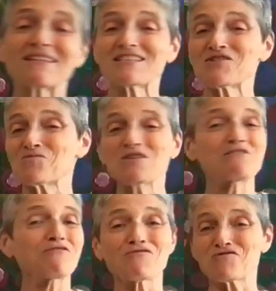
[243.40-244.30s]
This is
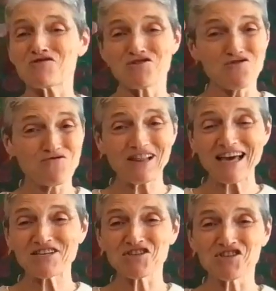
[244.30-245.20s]
wonderful for a new
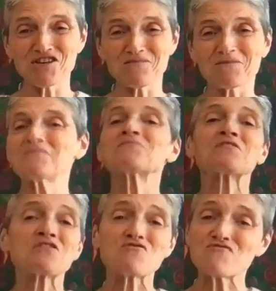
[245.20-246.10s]
relationship,
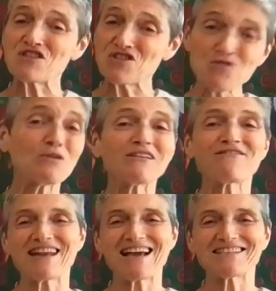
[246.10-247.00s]
the renewal of
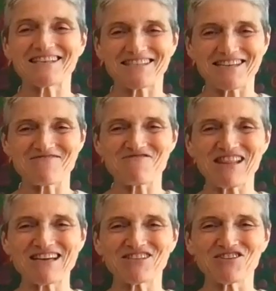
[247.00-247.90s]
an existing
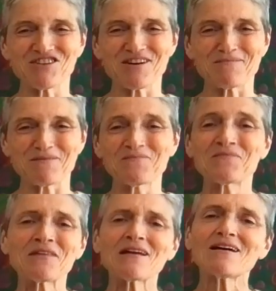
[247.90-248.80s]
relationship,
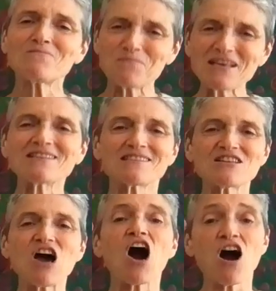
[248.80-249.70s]
and peace
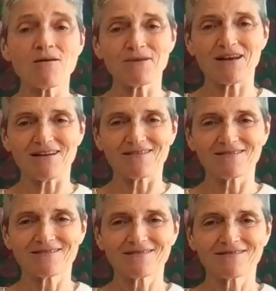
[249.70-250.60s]
and harmony
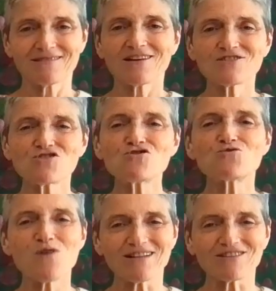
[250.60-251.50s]
and
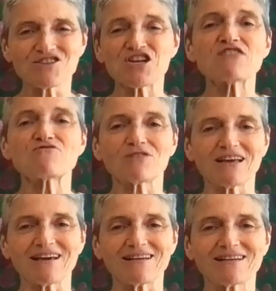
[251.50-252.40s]
goodwill
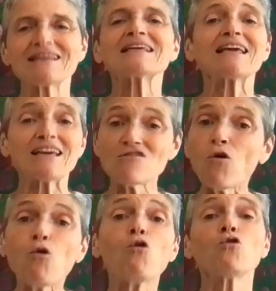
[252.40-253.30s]
generally in
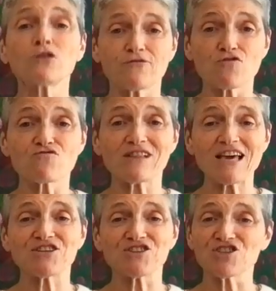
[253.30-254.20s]
all of your
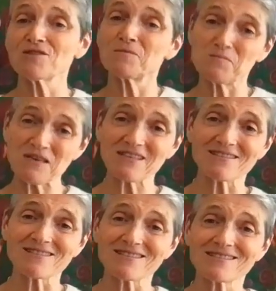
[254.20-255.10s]
relationships,
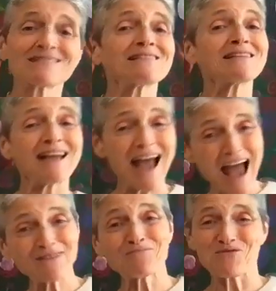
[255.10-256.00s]
business
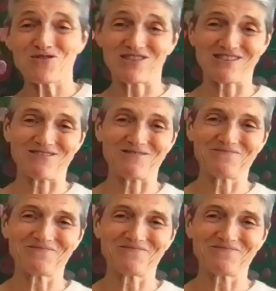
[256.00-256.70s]
and personal.